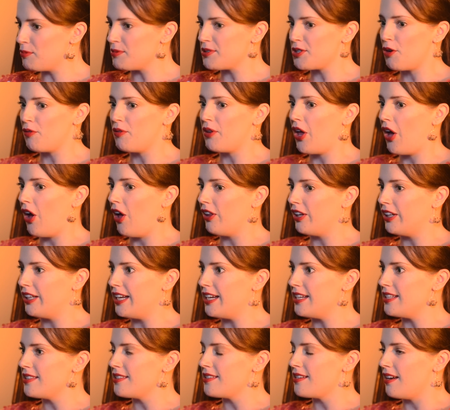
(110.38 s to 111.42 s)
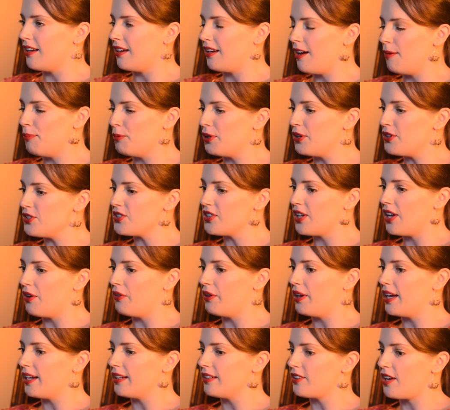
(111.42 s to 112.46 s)
was over the holidays a couple years ago,
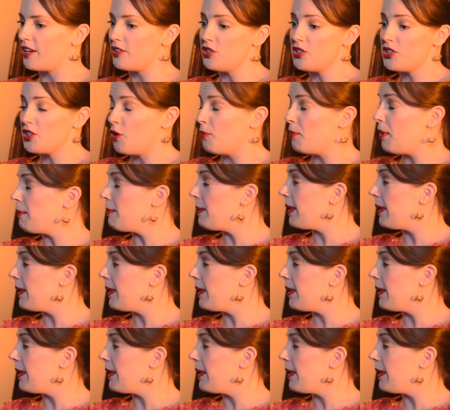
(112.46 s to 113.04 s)
and I just told my